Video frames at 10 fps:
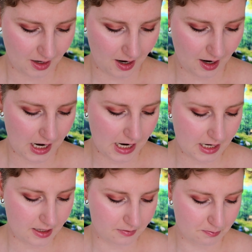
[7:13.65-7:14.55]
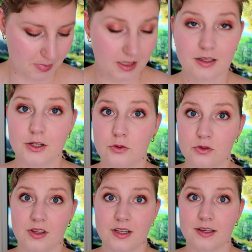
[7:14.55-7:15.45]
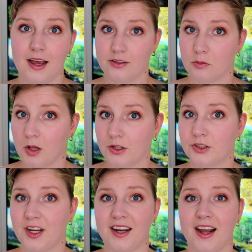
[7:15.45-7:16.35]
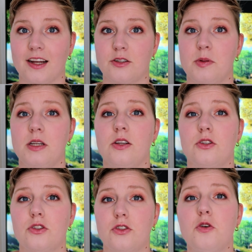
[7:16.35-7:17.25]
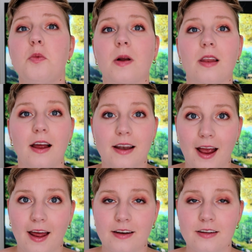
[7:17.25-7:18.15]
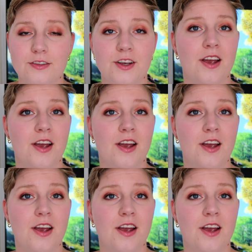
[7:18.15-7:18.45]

I mainly use this as a blush and I had to be super light-handed.